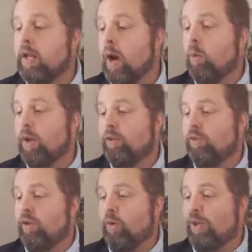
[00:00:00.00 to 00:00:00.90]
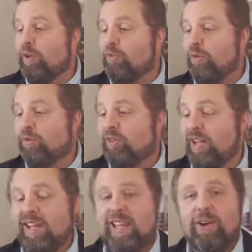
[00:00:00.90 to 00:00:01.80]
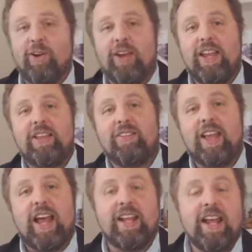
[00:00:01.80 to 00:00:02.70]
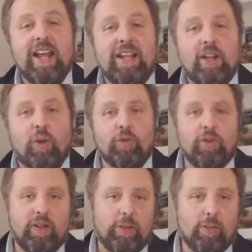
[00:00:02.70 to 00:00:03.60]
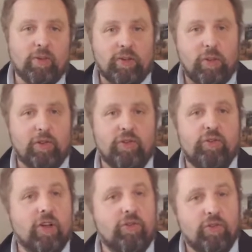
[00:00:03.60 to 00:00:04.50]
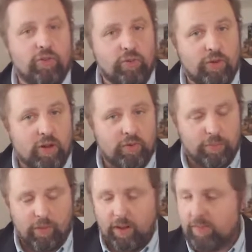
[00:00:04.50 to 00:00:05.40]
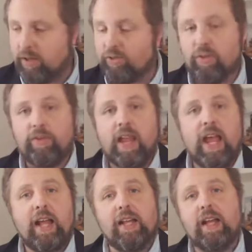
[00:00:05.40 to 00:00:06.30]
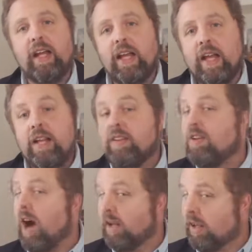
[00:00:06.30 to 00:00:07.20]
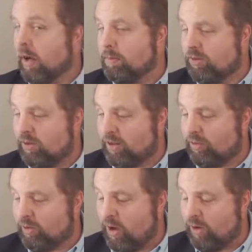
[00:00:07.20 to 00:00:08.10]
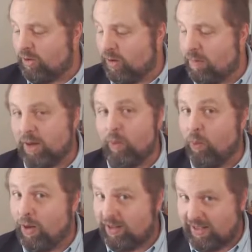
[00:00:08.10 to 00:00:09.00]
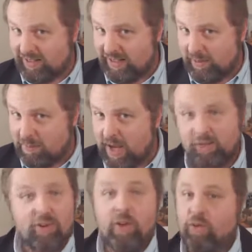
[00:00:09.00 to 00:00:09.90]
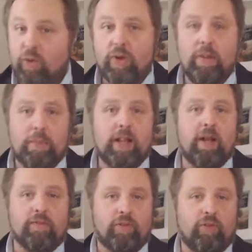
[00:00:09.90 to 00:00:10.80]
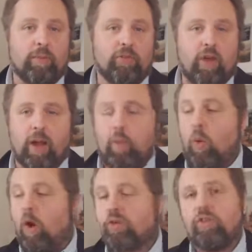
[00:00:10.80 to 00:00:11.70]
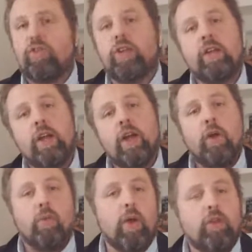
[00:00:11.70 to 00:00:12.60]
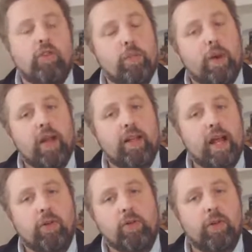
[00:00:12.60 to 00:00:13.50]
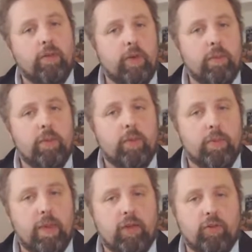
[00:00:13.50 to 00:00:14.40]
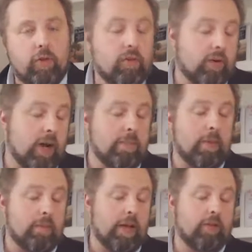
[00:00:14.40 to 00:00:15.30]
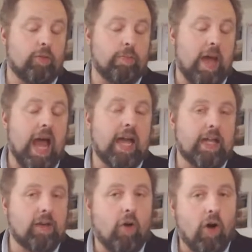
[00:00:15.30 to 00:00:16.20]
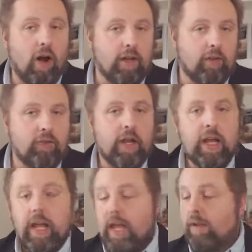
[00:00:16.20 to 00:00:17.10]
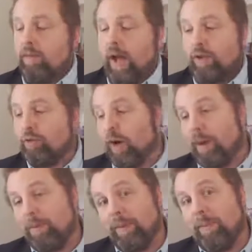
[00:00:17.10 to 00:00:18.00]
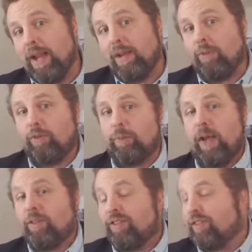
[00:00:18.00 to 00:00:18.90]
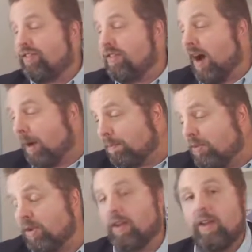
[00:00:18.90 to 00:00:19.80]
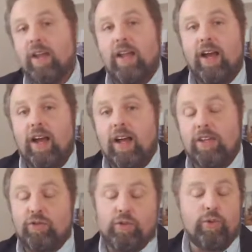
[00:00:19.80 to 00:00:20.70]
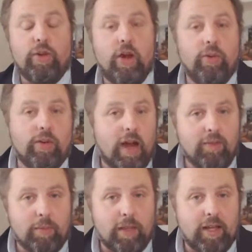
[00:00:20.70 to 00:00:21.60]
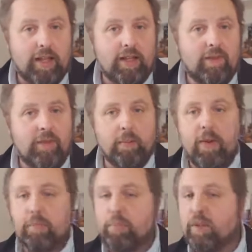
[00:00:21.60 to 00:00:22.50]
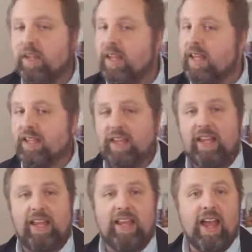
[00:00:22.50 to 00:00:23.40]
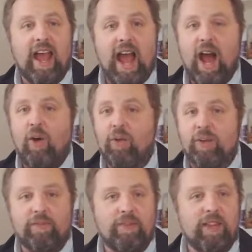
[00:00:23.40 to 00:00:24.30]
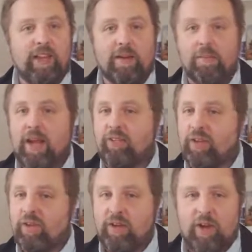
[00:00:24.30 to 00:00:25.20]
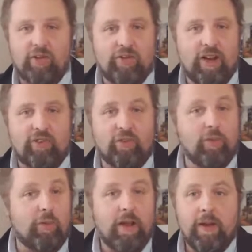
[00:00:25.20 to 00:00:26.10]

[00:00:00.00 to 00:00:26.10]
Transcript: Now, what is so interesting here is that the ultra-liberal globalist Justin Trudeau, the Prime Minister of Canada, did not come to this agreement willingly. Mexico's already been there for some time. Washington reached a bilateral agreement with Mexico a couple of months back in August. In fact, Trump, in many respects, snubbed the Trudeau government. He left them completely out of the Mexico negotiations.